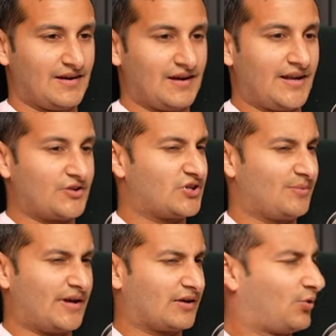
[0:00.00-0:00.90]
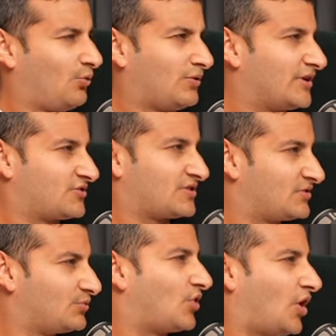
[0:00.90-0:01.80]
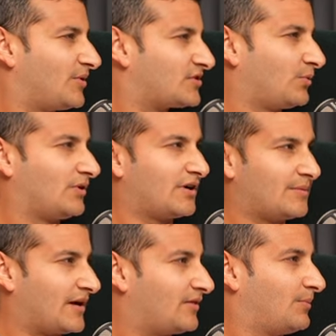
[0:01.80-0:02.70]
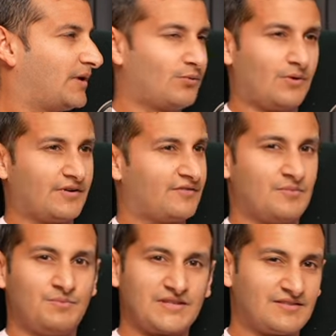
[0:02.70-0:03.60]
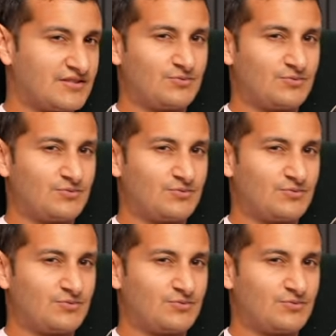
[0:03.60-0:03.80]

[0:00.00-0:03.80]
naturally, I'm like, cool, let's just do commerce. We'll learn about the big world of business.